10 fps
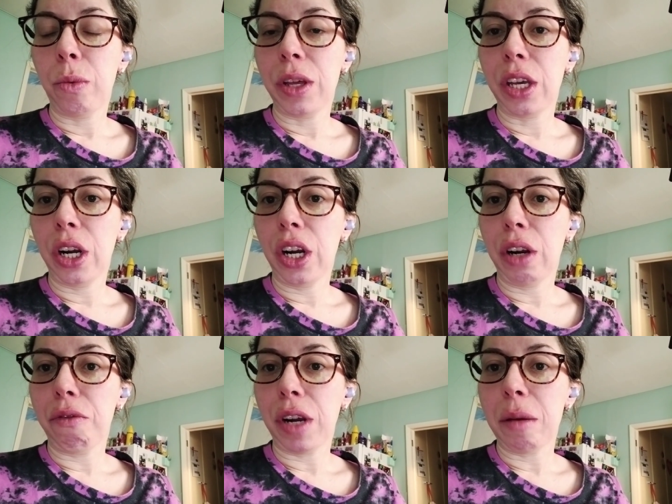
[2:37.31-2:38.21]
with
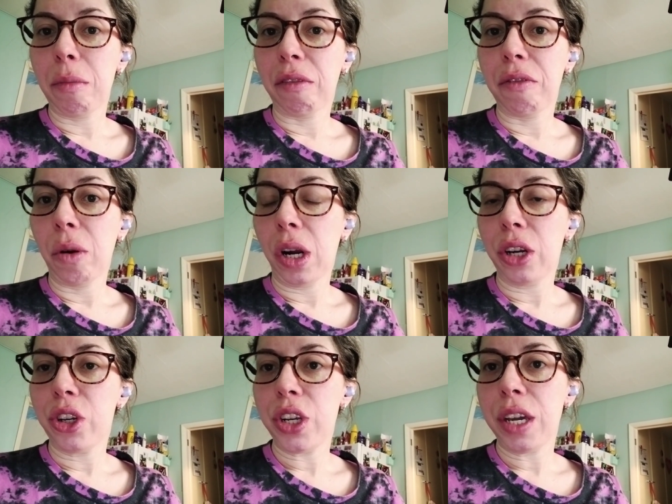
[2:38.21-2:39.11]
her right
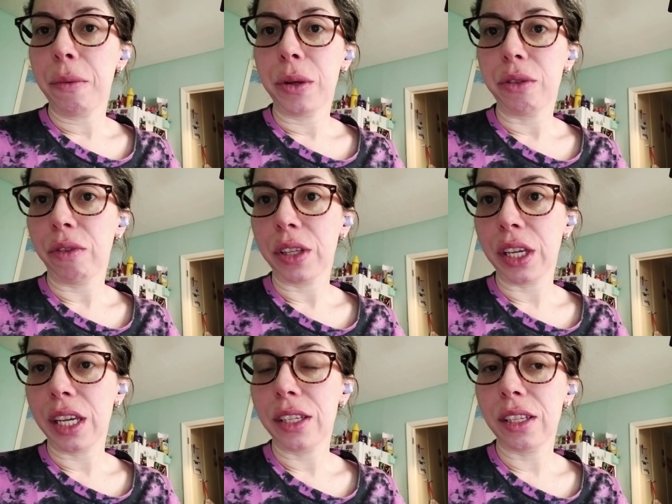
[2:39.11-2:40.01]
before she was
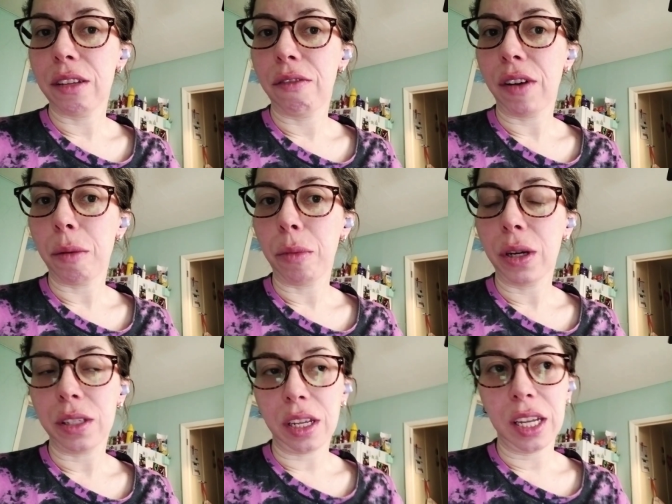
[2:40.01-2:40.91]
released from
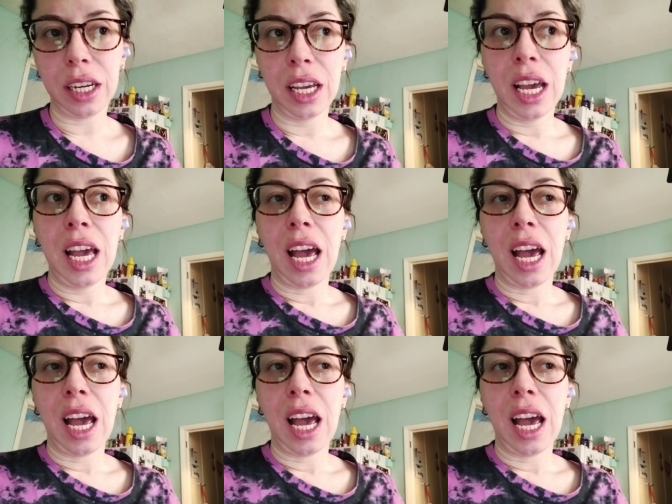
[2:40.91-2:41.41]
prison.